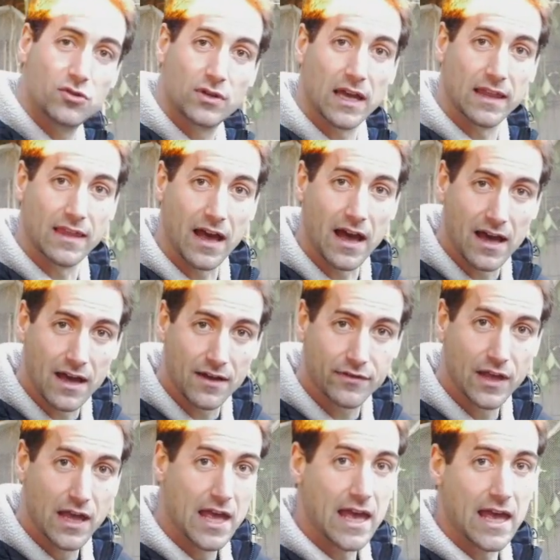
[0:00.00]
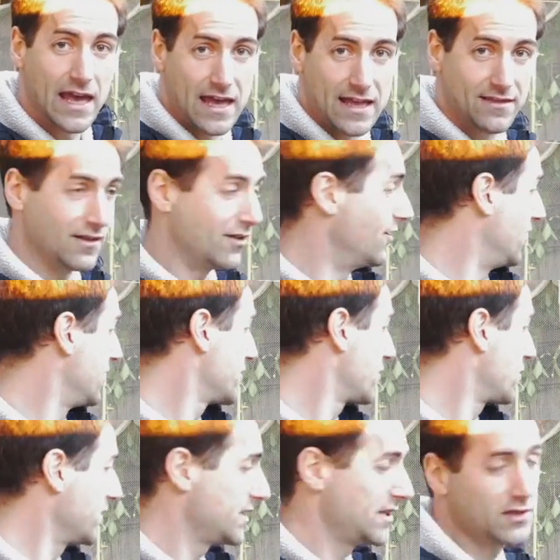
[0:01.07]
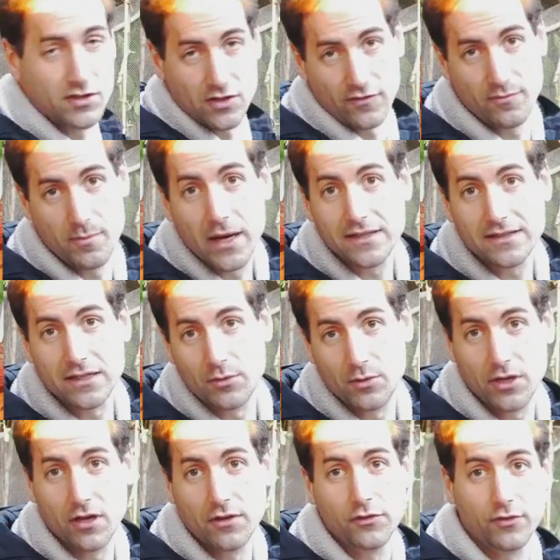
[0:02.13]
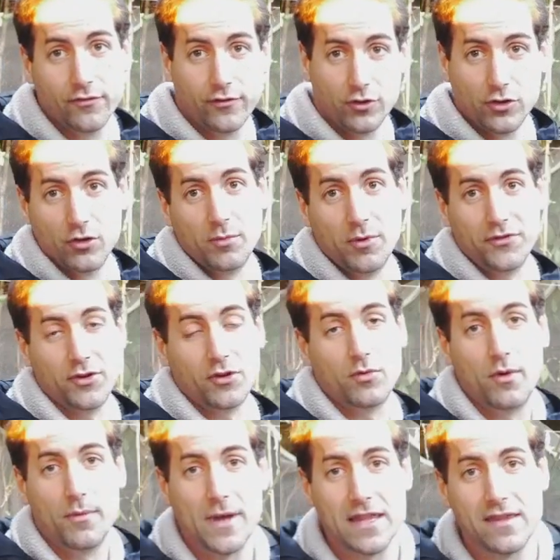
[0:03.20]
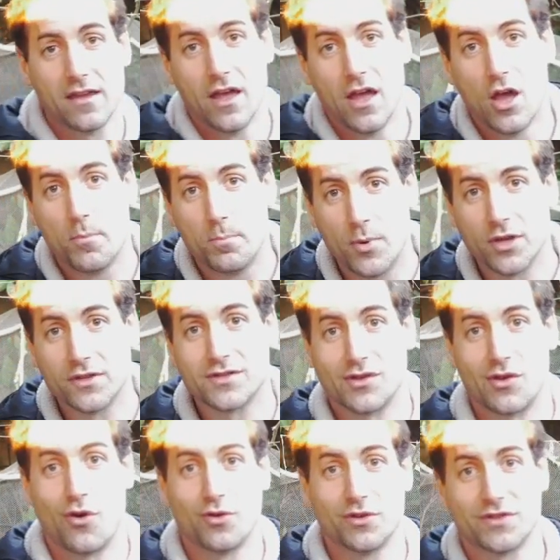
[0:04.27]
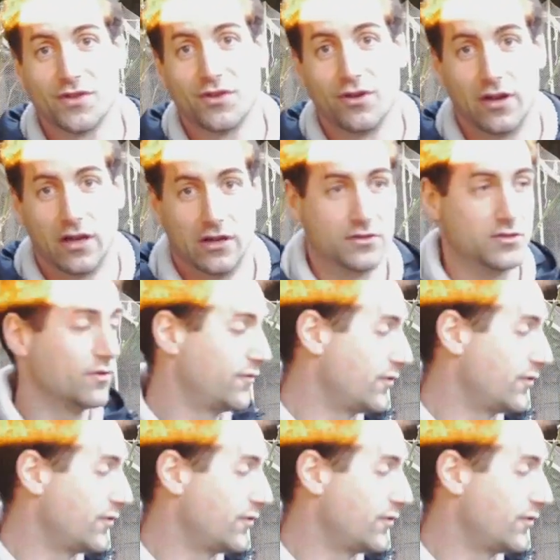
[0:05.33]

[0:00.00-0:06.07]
you can have and the quantity of bacteria, the volume of the grow bed, but also the